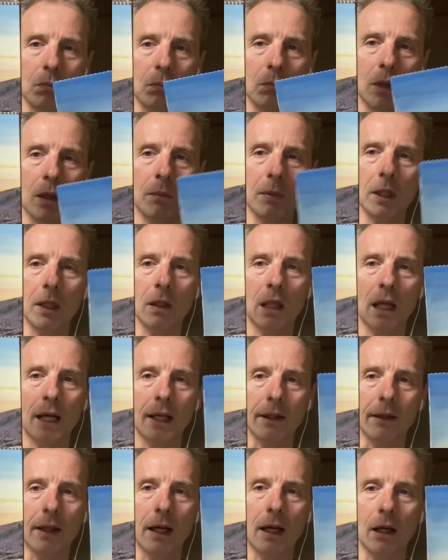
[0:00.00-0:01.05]
Maybe you
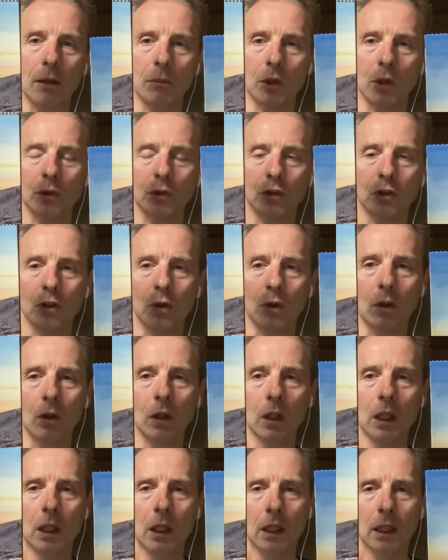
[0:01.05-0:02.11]
like that, I'm not sure.
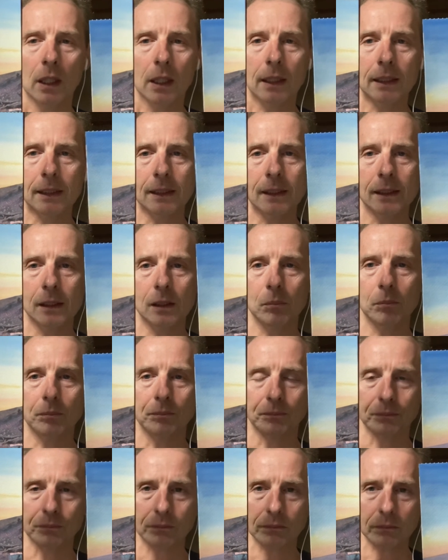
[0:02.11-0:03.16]
Um,
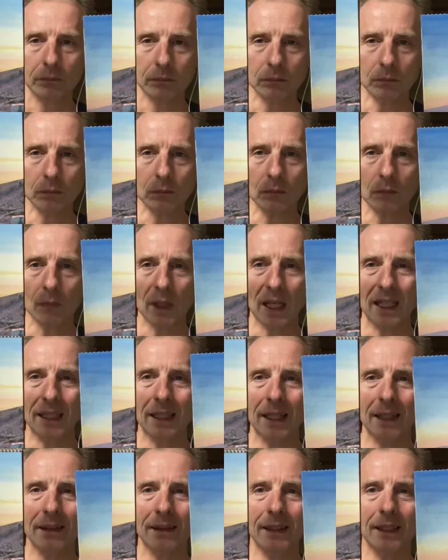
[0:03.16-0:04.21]
and
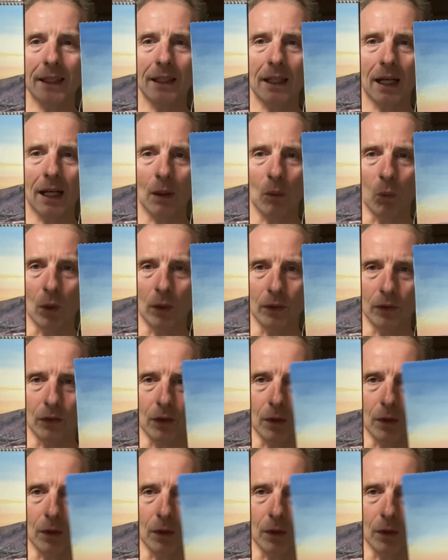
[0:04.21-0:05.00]
I think I want